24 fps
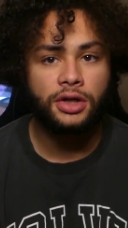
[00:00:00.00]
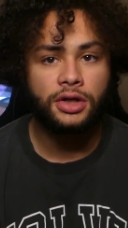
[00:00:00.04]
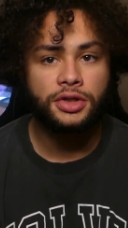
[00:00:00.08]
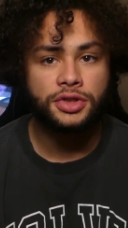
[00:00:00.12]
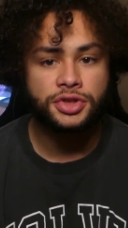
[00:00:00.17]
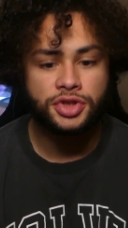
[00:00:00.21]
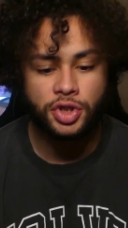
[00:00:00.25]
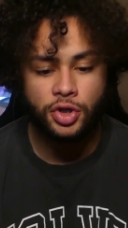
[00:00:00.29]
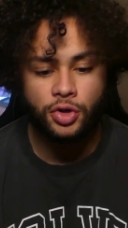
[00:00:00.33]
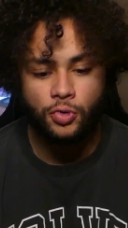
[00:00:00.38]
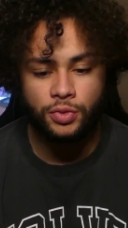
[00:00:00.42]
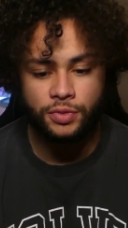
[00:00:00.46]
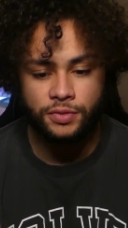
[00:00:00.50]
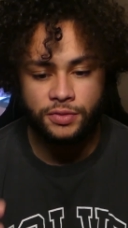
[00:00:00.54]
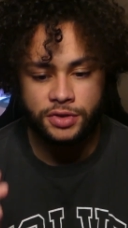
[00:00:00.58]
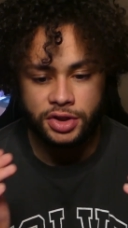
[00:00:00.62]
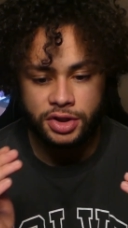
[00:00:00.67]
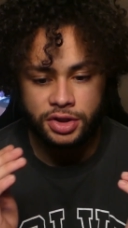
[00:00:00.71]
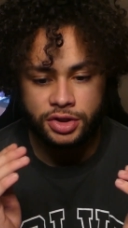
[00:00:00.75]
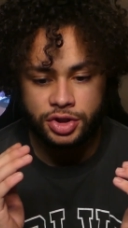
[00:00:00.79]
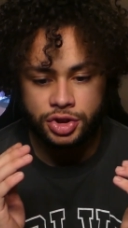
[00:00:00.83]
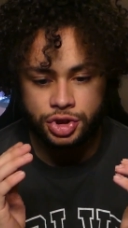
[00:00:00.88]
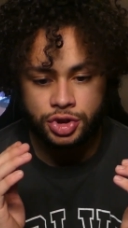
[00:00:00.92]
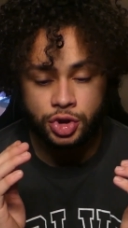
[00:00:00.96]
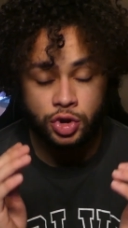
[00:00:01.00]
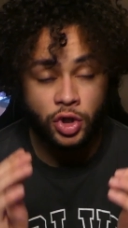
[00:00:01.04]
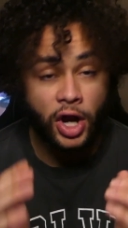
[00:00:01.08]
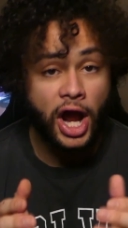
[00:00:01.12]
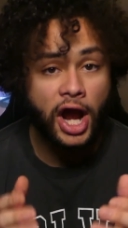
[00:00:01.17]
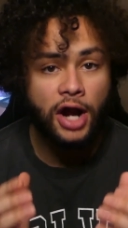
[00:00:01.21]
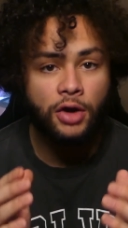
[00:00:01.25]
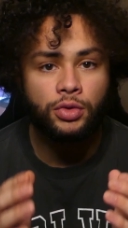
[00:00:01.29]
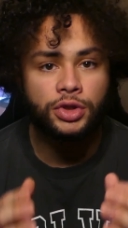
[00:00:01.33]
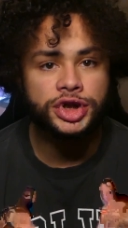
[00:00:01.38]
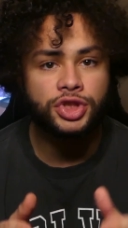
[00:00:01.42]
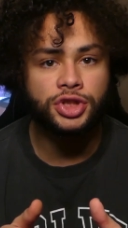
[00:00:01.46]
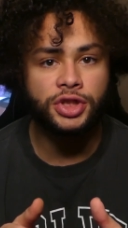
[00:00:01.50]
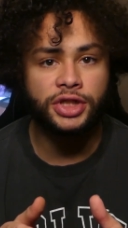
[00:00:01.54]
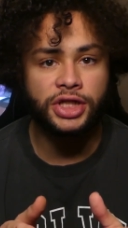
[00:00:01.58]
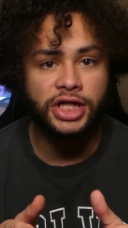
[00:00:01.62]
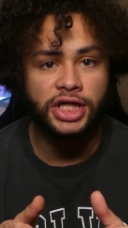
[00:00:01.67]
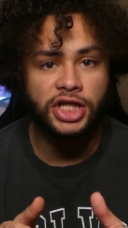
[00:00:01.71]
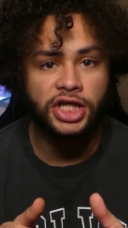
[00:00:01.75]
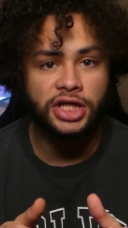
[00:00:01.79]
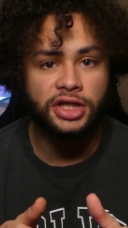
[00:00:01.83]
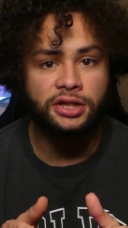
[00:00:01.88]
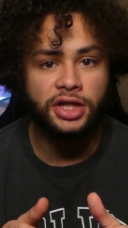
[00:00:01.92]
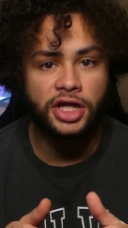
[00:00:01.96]
So track what you're
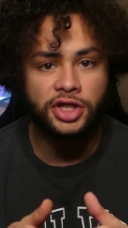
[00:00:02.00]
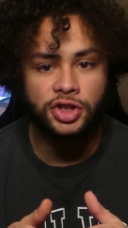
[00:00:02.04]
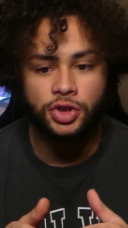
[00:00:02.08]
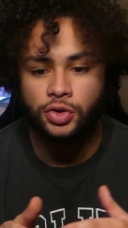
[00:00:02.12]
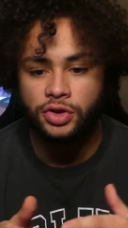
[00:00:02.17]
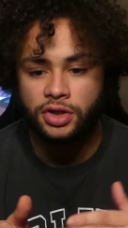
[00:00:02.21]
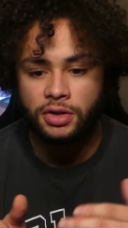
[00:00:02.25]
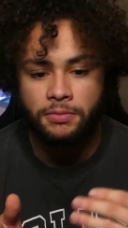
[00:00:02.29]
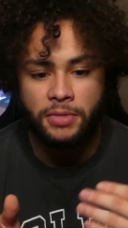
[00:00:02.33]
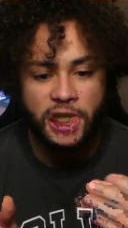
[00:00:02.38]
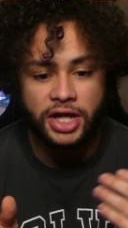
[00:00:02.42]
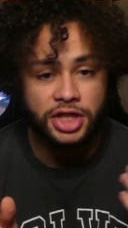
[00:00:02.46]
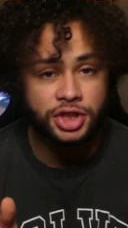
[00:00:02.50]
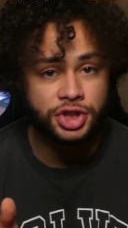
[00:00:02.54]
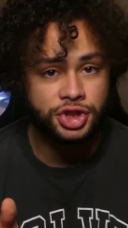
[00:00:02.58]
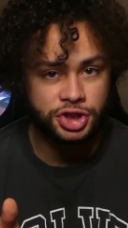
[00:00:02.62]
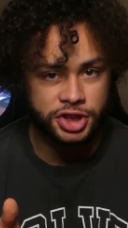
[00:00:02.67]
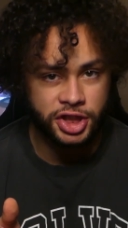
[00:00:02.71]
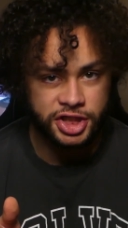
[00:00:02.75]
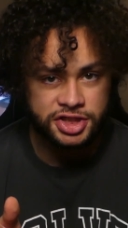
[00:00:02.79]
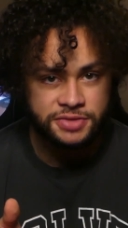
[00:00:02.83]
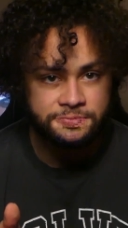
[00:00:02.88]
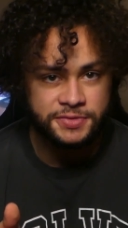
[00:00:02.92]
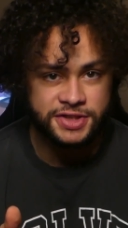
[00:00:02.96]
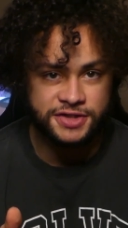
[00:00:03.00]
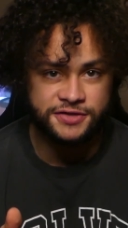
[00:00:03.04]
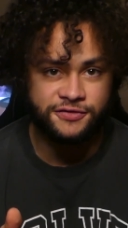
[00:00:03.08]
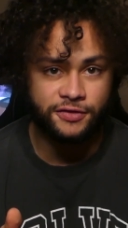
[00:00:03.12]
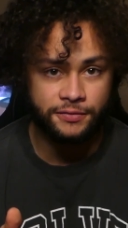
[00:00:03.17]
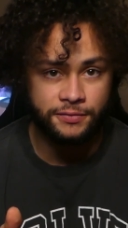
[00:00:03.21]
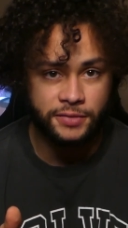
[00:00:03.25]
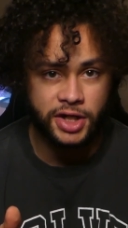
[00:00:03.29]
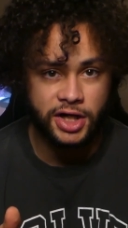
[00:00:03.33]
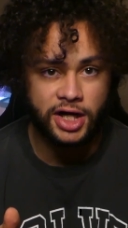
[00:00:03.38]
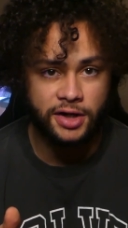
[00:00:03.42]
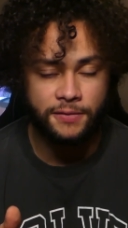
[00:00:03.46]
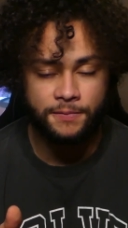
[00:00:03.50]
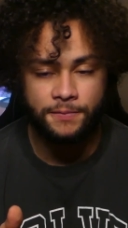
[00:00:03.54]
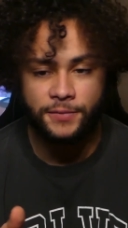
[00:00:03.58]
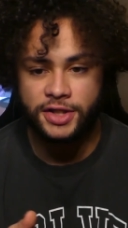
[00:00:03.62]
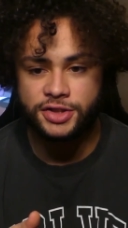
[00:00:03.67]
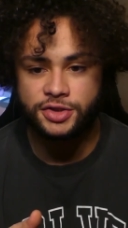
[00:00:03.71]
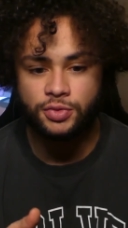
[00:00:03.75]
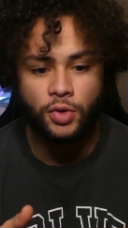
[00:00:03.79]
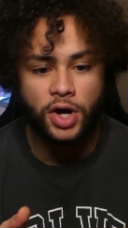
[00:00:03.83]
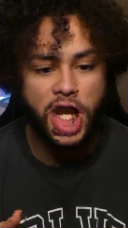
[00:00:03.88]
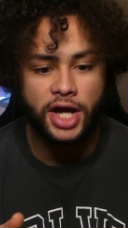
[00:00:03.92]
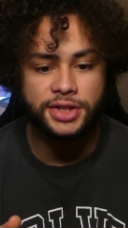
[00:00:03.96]
eating and you can make adjustments from there.
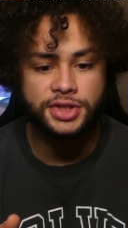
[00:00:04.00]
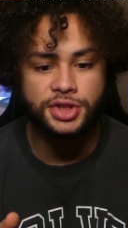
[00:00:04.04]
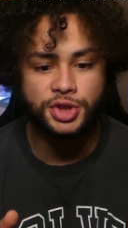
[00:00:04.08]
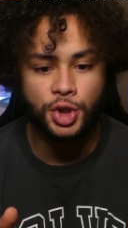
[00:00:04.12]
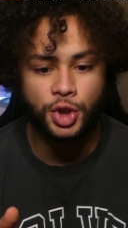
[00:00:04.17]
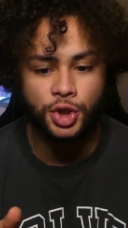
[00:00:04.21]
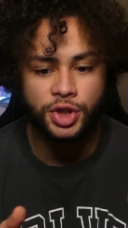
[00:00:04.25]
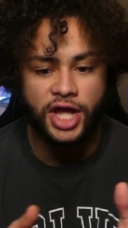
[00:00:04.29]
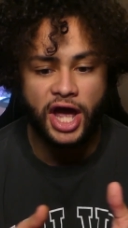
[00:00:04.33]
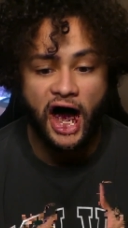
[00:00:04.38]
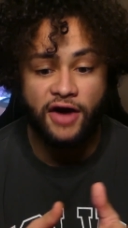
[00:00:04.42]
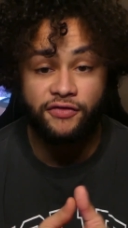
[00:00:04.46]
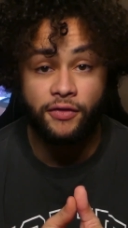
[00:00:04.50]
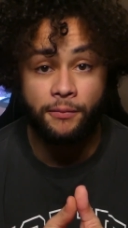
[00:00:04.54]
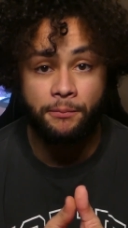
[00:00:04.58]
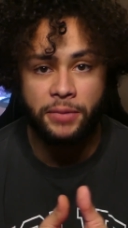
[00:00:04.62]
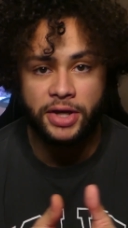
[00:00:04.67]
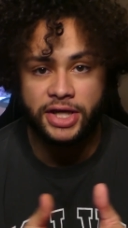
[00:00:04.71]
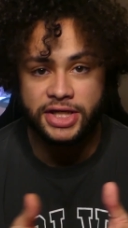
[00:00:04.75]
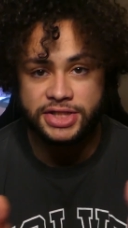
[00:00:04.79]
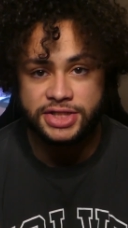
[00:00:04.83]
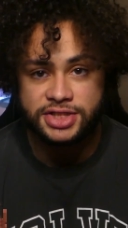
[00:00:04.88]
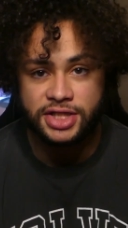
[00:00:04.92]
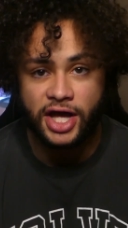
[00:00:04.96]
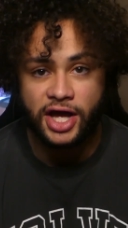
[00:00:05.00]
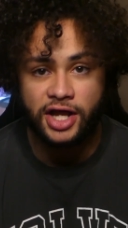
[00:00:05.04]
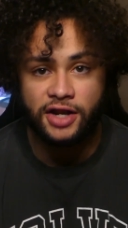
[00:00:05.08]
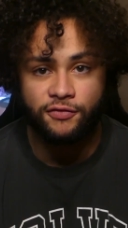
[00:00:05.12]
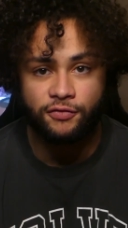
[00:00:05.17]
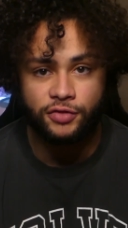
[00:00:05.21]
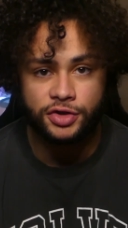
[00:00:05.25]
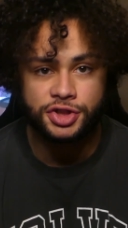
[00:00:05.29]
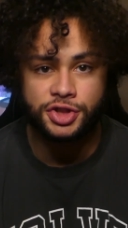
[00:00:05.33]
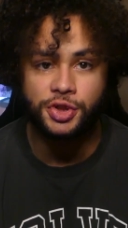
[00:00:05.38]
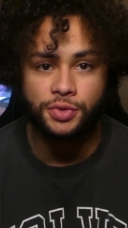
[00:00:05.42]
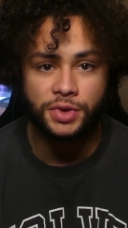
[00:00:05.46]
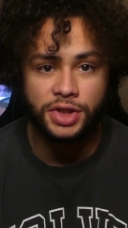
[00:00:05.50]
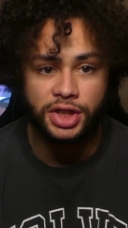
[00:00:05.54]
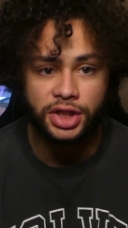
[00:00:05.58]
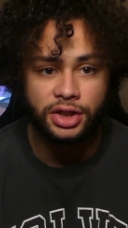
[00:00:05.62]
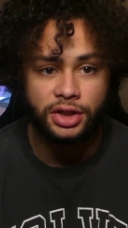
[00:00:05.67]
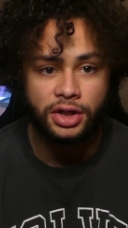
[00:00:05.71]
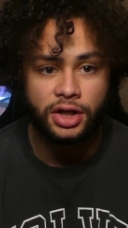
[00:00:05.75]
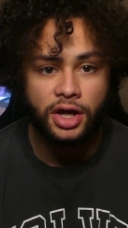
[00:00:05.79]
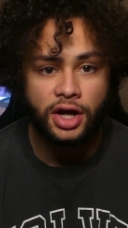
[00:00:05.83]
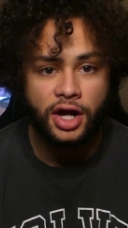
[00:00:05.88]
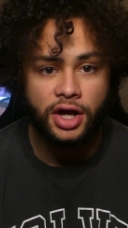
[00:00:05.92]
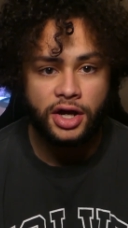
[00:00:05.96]
That's why it's good to have a baseline of what you
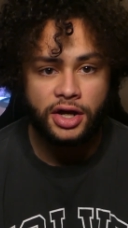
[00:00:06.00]
eat.